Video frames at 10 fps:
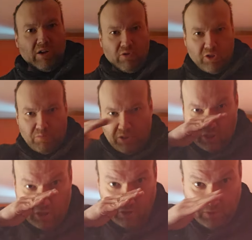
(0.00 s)
across the bridge of
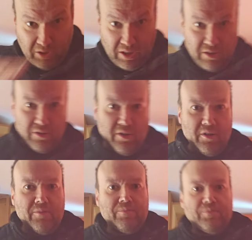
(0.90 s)
the nose. Okay.
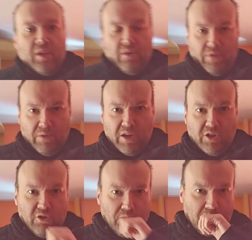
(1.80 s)

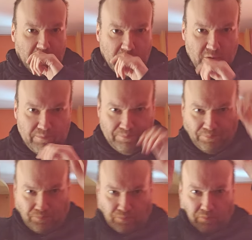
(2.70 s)
Variation number two,
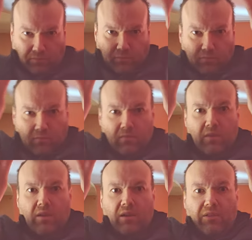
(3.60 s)

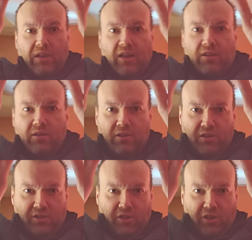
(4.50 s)
like that.
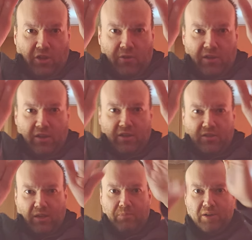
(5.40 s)
So you go here,
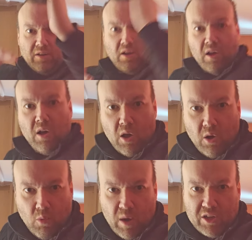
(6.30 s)
step in,
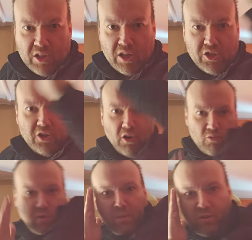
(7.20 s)
wedge that shot,
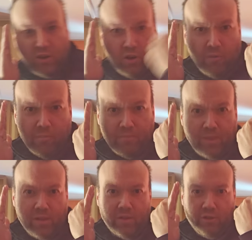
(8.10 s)
wrap the arm.
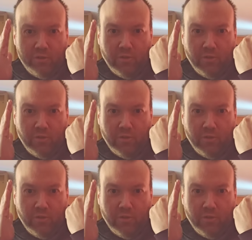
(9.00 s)
The other